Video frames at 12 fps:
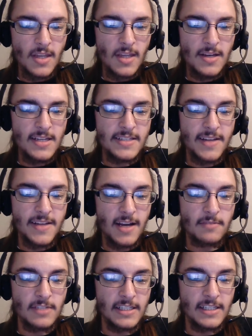And he's
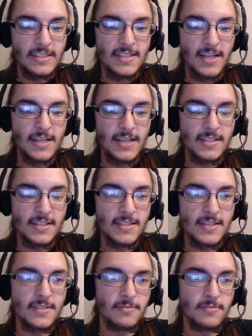not really a
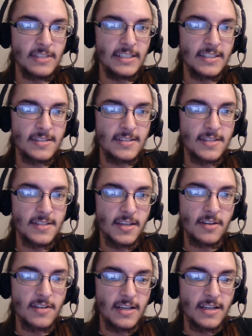scientist, he's really a
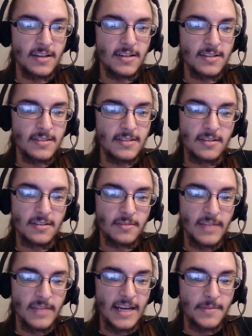security guard, you know, a
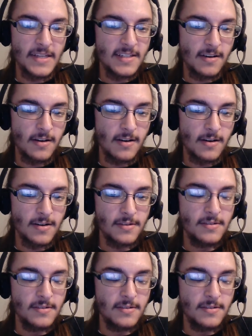Black Mesa guard.